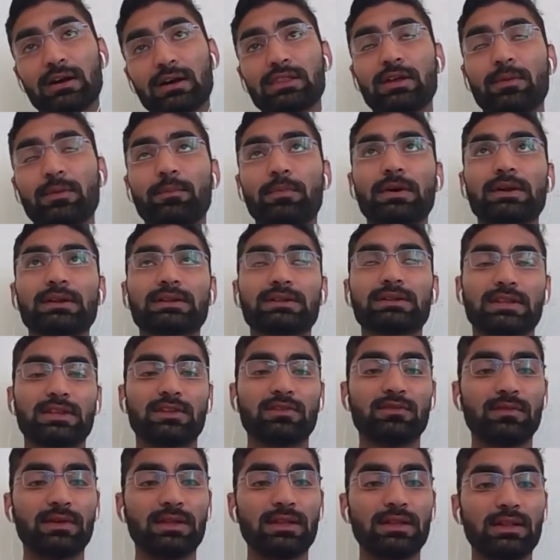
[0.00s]
the
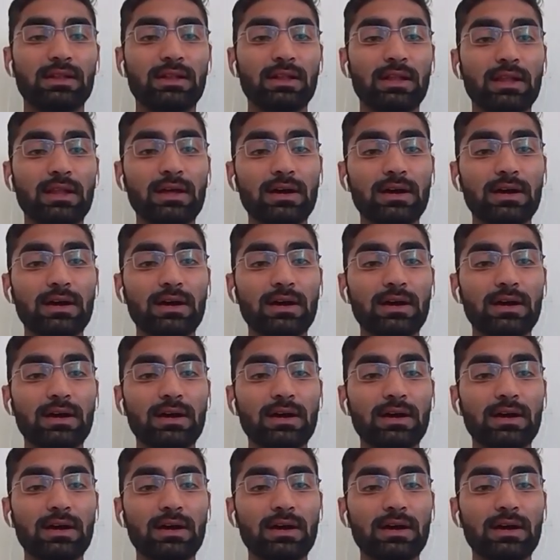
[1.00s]
person will